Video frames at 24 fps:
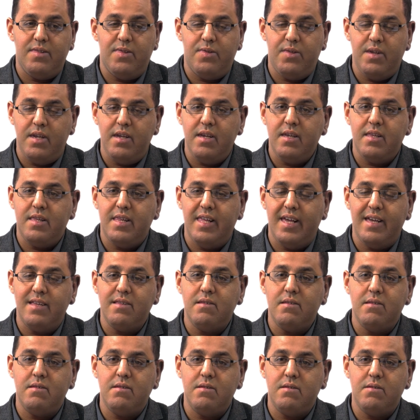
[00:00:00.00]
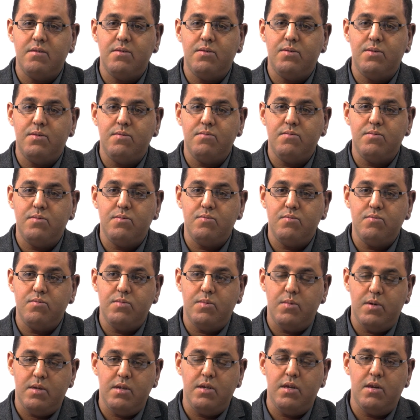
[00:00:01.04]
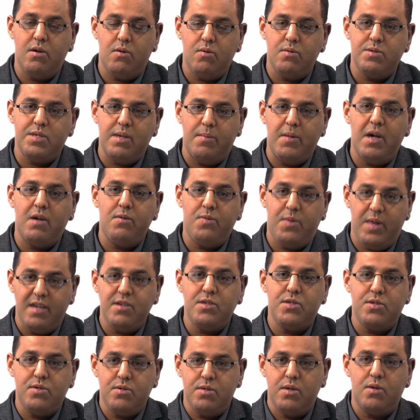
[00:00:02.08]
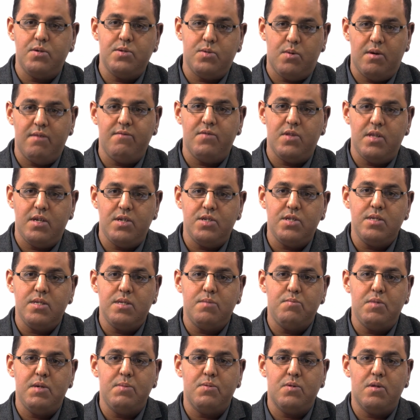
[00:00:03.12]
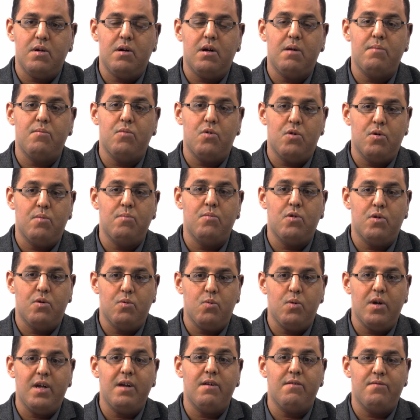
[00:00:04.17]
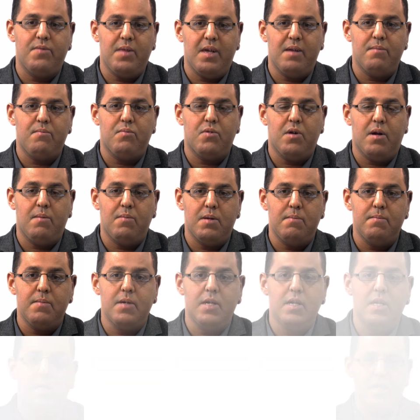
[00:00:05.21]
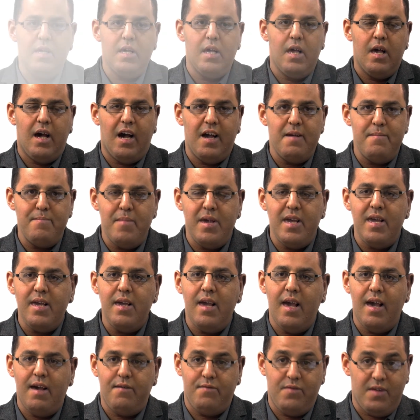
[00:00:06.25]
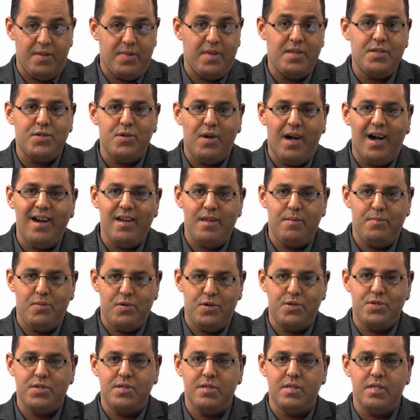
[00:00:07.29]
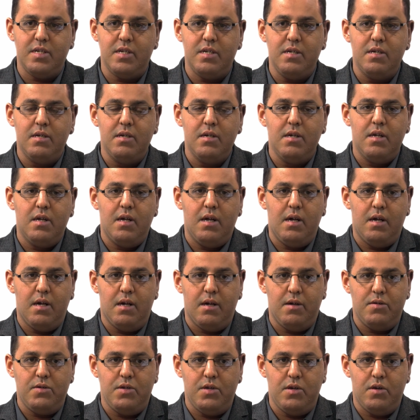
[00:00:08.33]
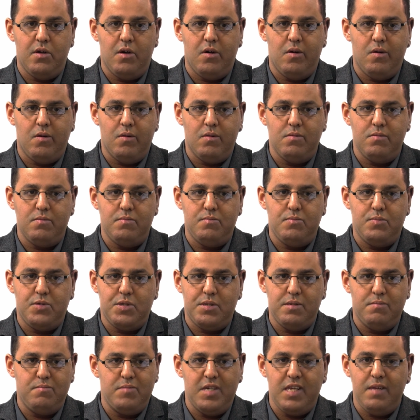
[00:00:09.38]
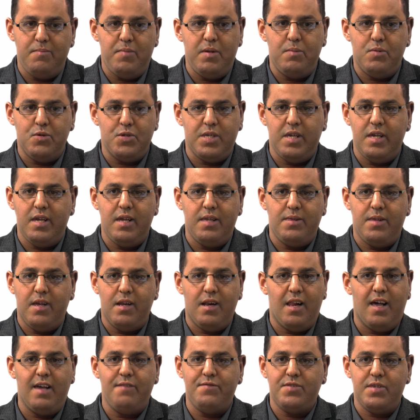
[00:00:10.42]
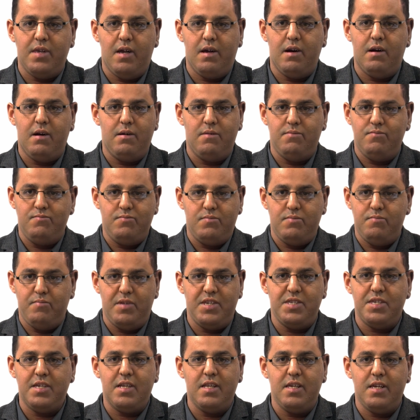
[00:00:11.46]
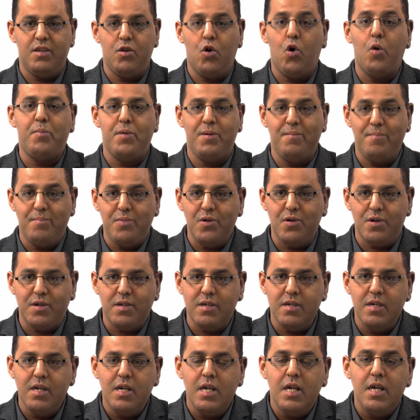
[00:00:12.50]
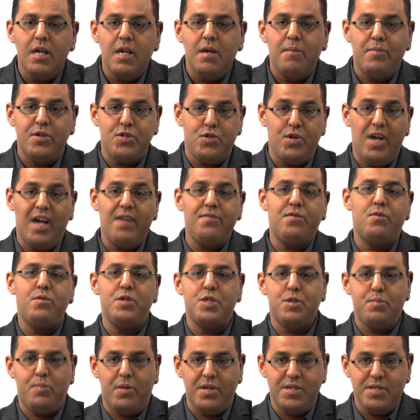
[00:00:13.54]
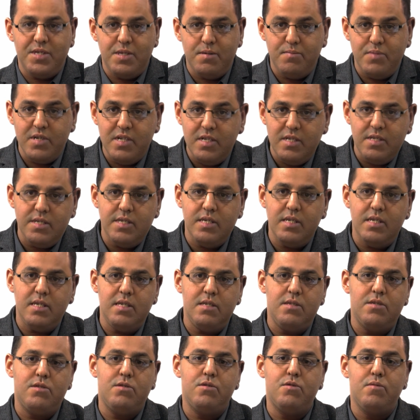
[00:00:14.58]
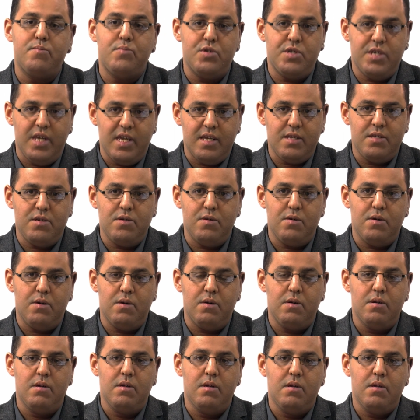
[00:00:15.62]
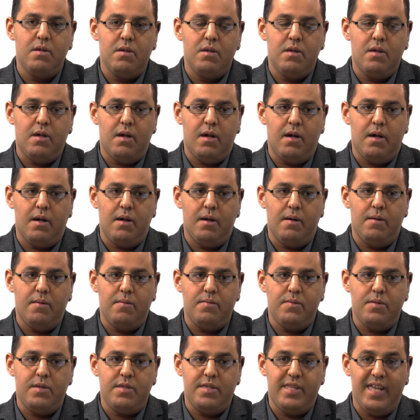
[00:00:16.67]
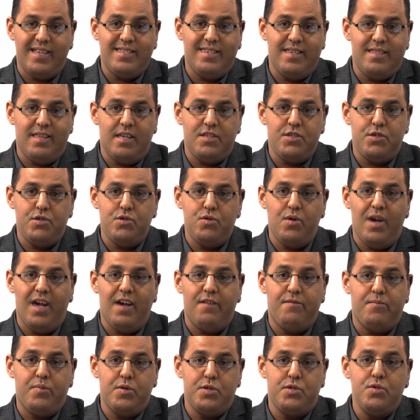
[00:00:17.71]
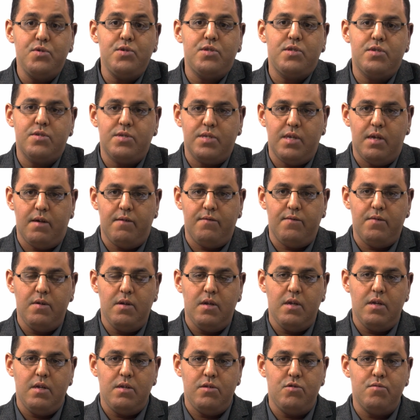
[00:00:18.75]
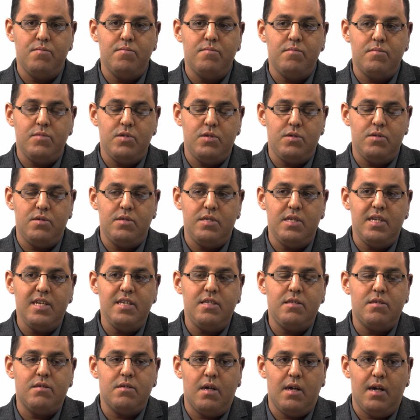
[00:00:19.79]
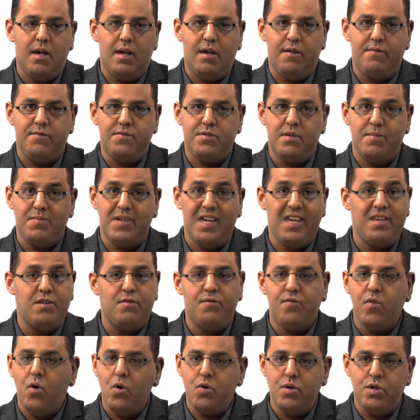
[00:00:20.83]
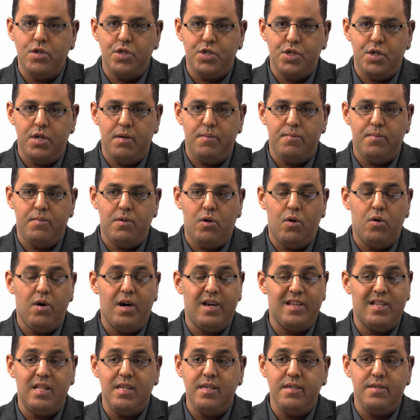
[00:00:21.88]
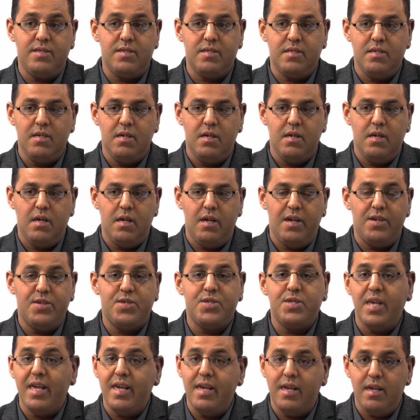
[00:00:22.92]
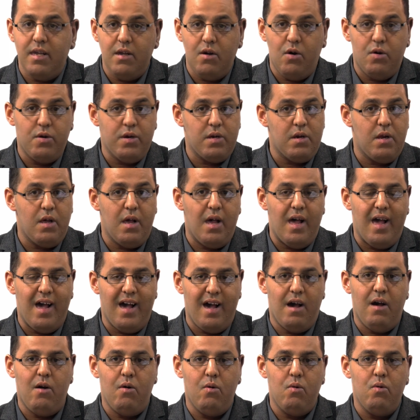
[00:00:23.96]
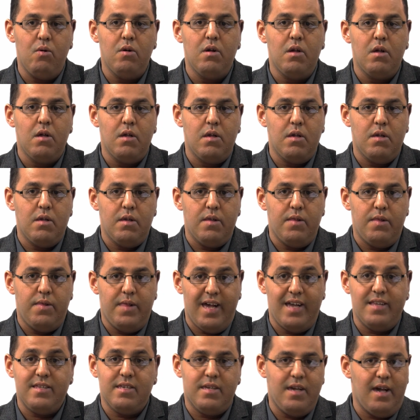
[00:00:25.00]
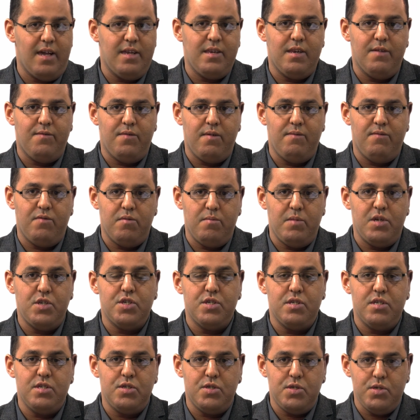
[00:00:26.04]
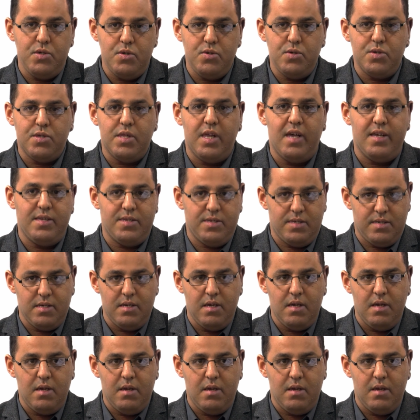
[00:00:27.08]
think that, you know, somehow thanks to those revelations, people are more and more aware of that problem. I may have nothing to hide personally. You know, so many people say their lives are basically an open book, but you have the responsibility to protect the data that you have produced yourself. You need to have some kind of ownership or at least a say on how that kind of information is used. That's,